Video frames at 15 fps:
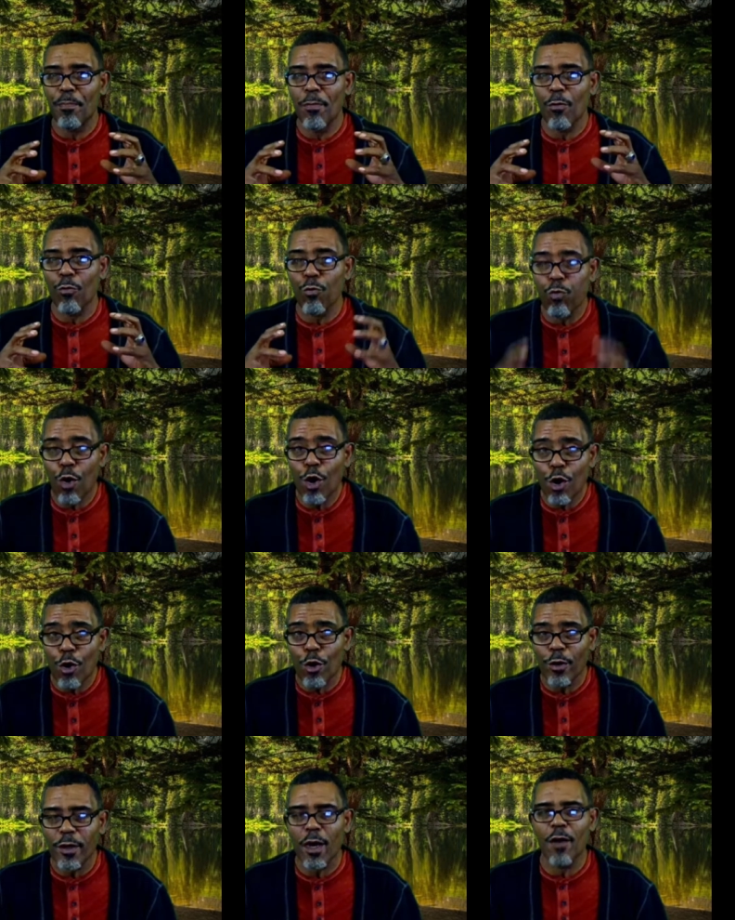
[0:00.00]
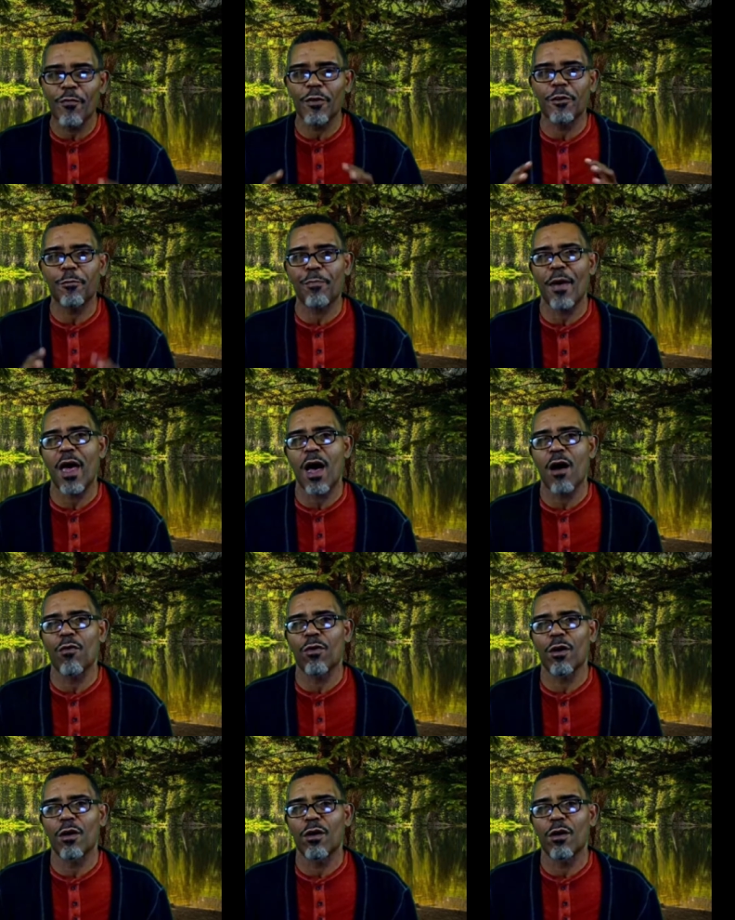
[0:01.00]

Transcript: word of His power.